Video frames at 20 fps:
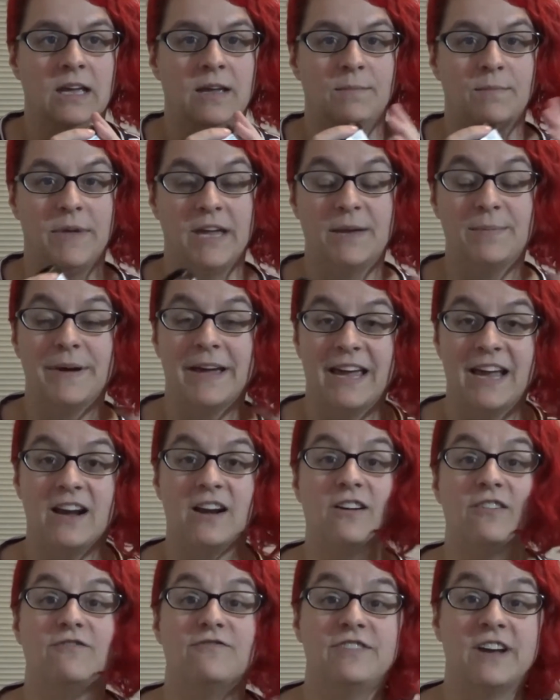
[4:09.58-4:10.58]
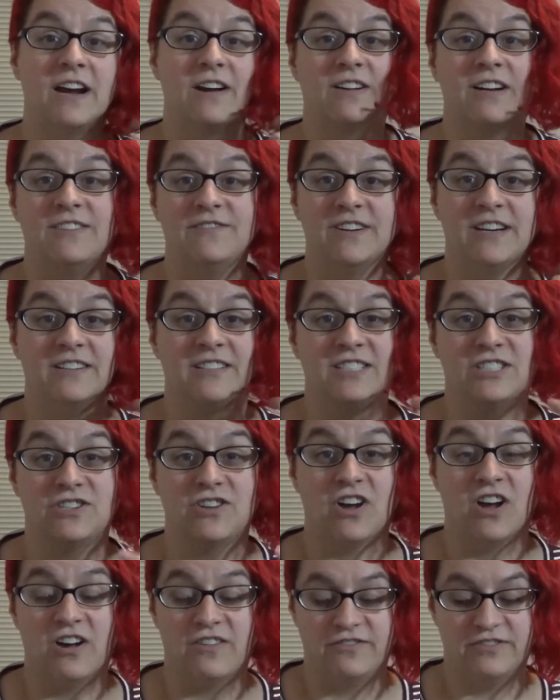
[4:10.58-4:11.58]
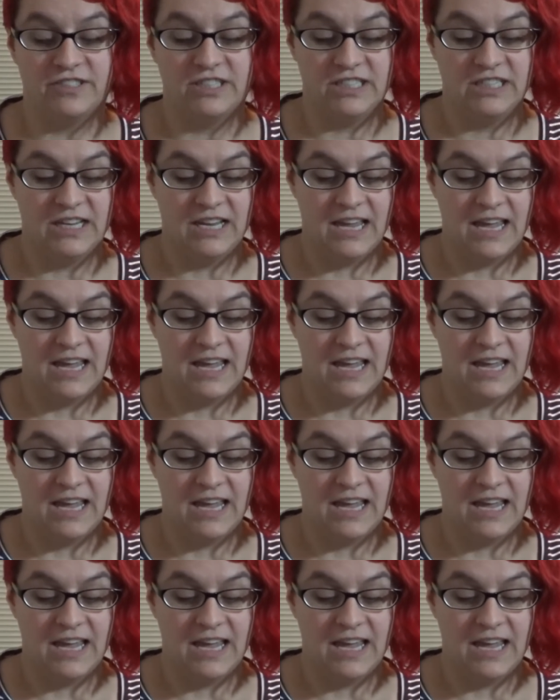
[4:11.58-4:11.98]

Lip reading: make my hair very soft,